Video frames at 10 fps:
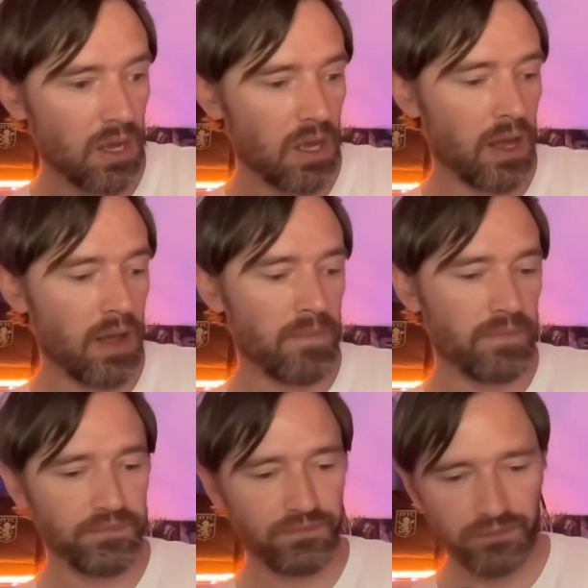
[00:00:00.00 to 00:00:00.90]
I'll
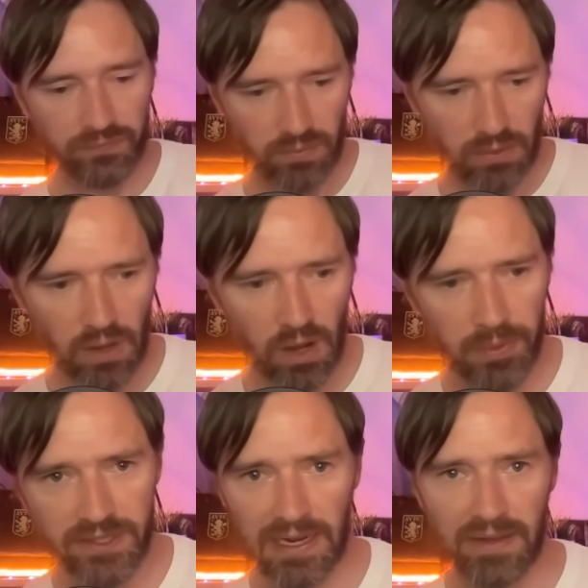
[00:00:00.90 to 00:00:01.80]
be
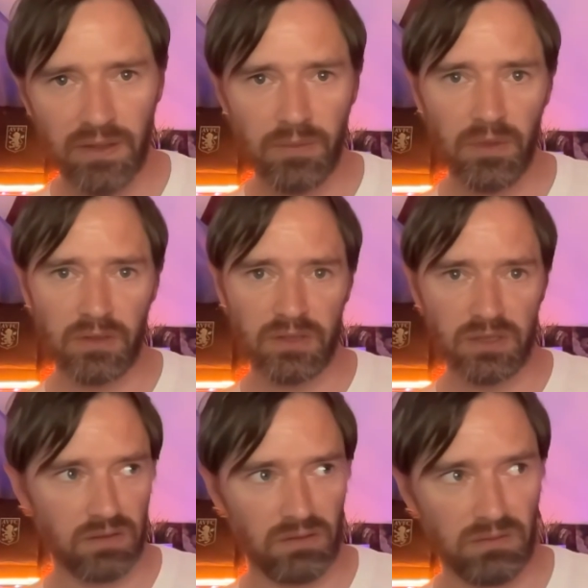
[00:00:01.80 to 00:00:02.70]
telling them
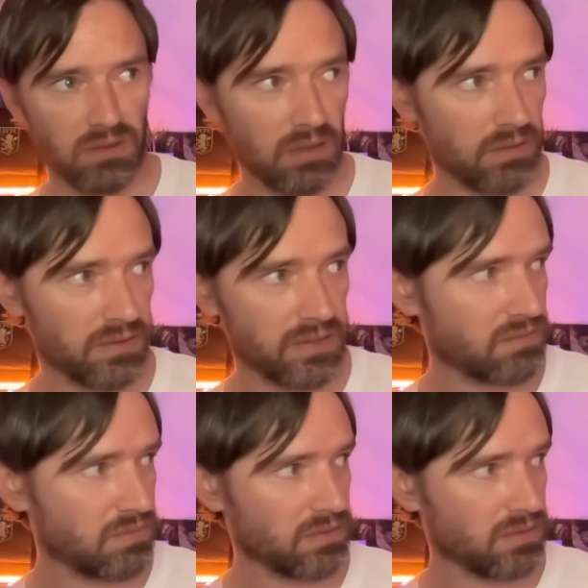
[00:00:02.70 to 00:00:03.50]
that there's